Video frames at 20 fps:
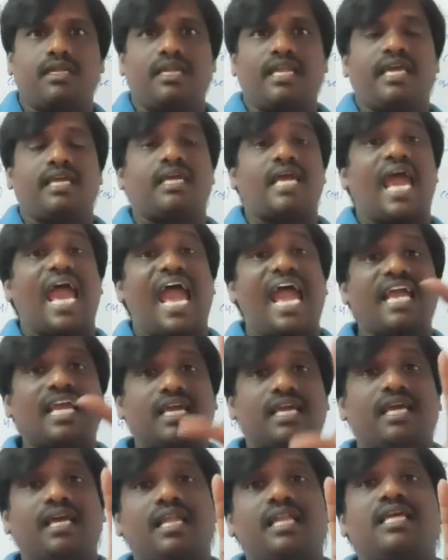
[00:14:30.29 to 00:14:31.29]
Like
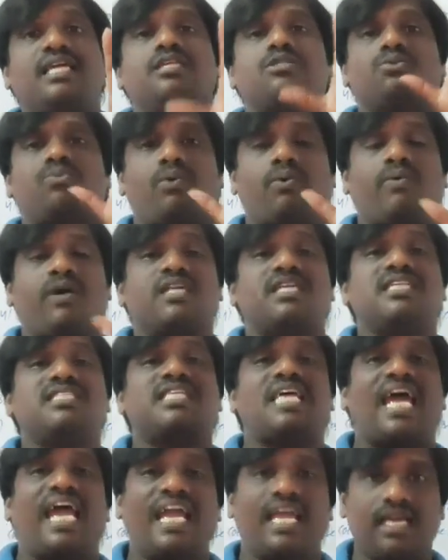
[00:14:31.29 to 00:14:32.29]
angle is, what is
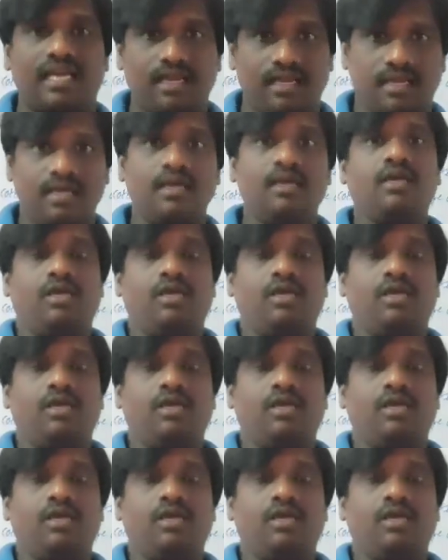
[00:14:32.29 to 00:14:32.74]
angle?